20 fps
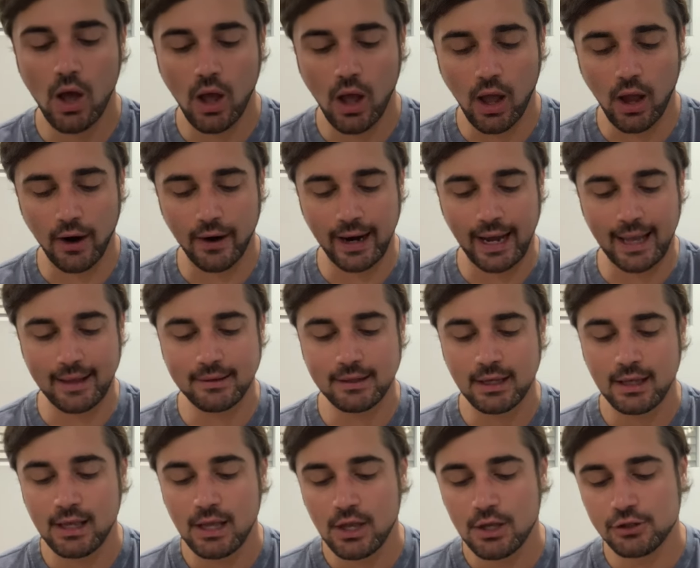All right,
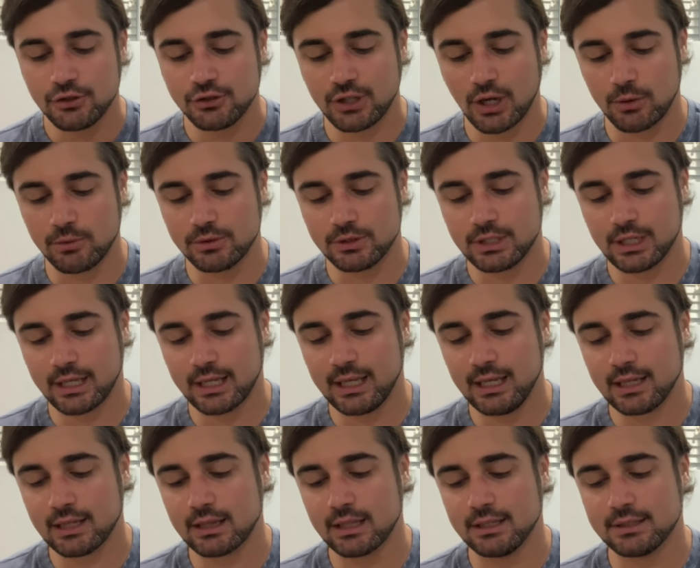so to
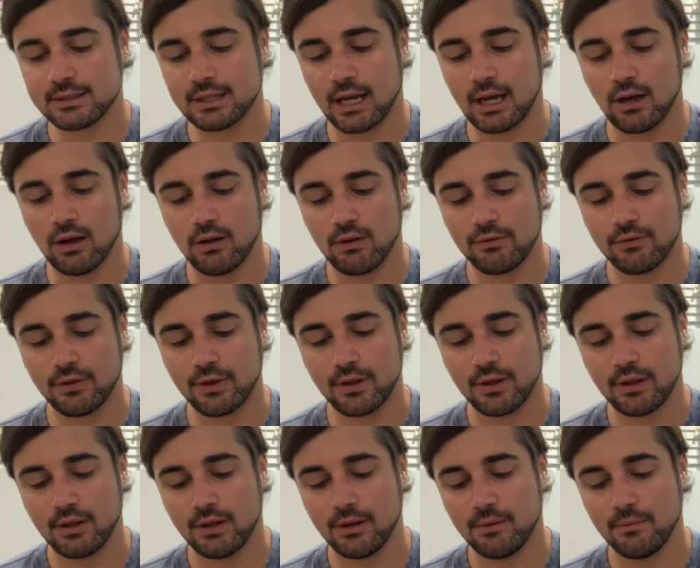kick this off,
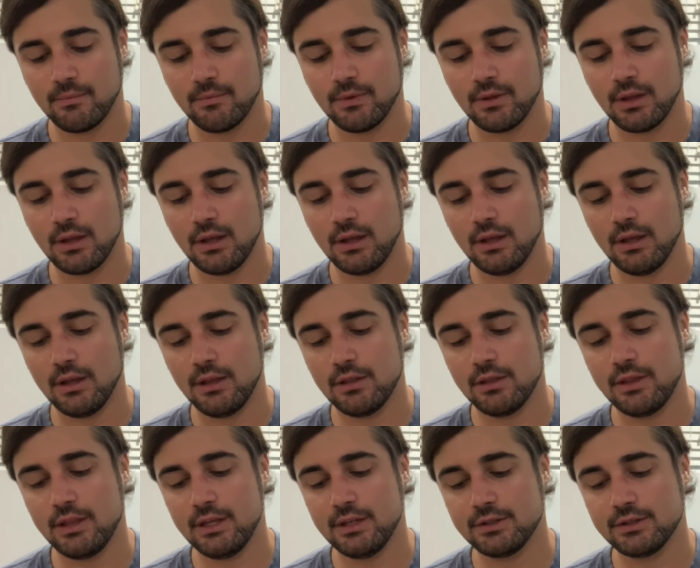
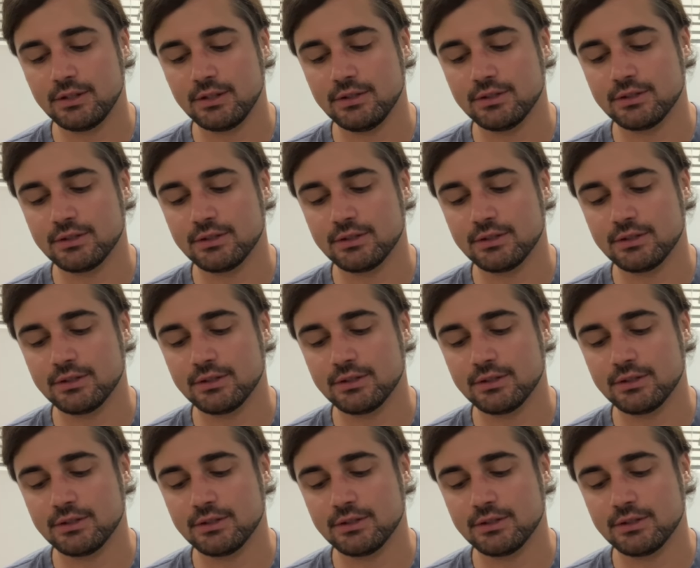this is